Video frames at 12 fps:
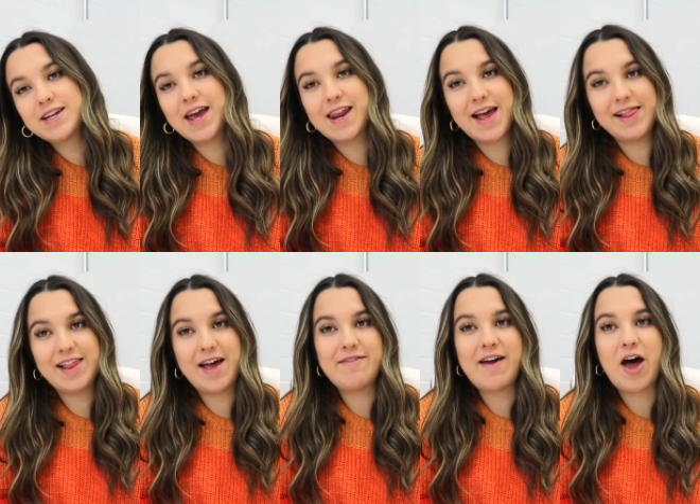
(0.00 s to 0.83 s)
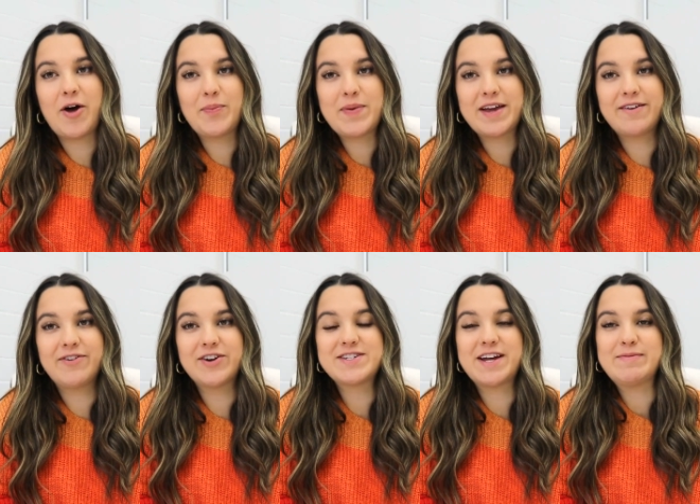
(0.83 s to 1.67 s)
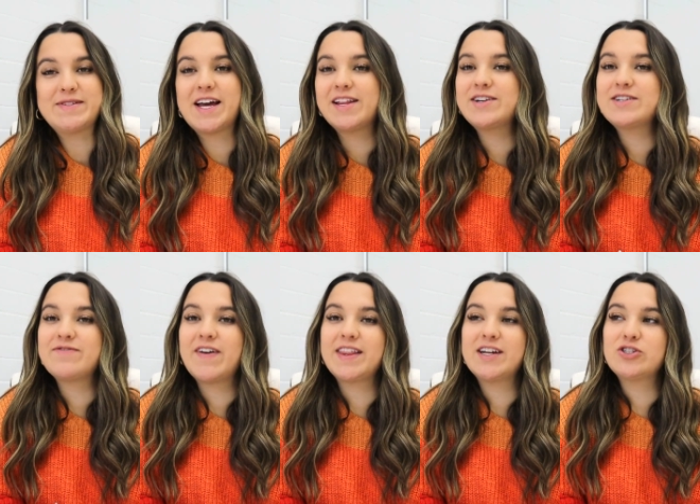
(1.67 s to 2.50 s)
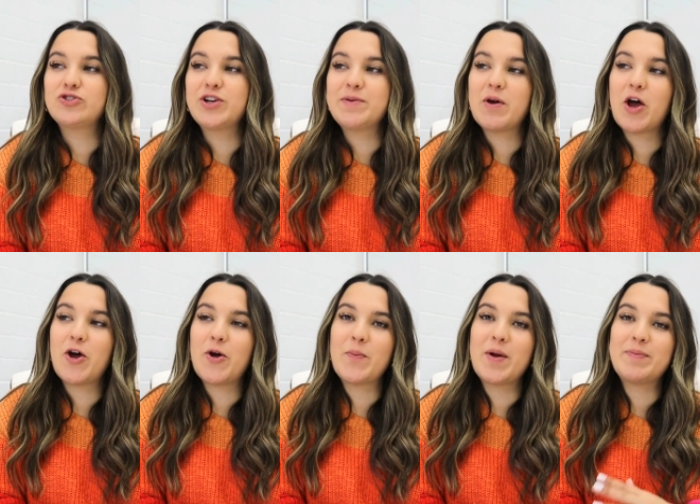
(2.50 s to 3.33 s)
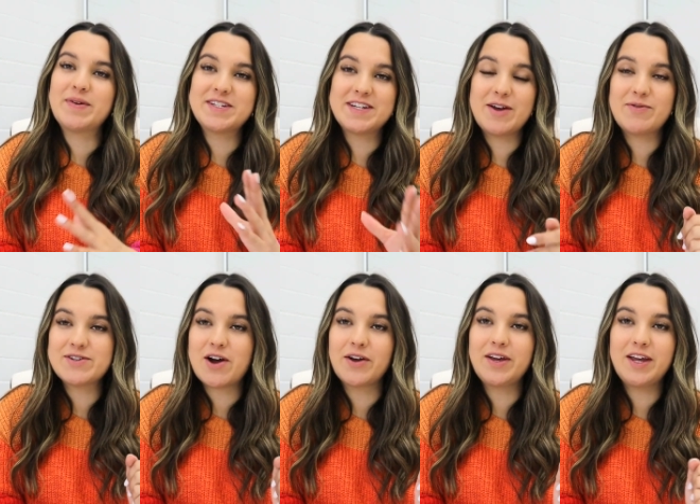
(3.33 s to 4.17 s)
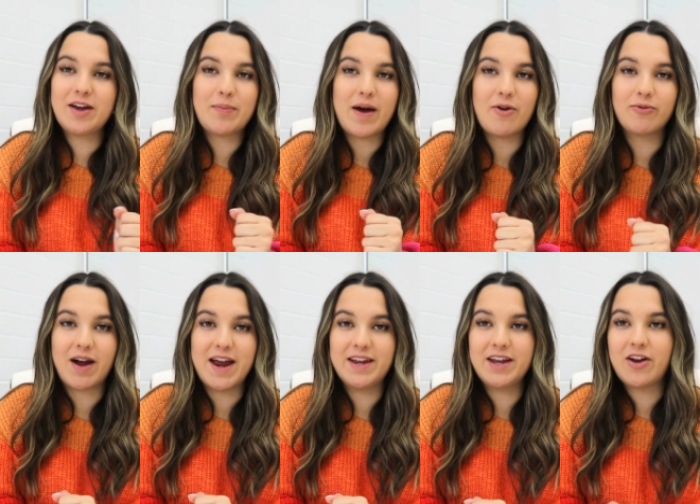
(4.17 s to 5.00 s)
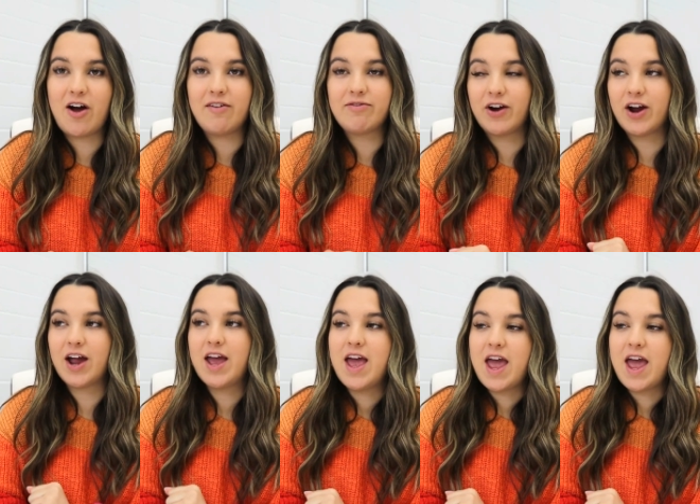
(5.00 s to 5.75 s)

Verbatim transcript: and I love helping first time sellers find their dream home. But today we're talking about writing an offer.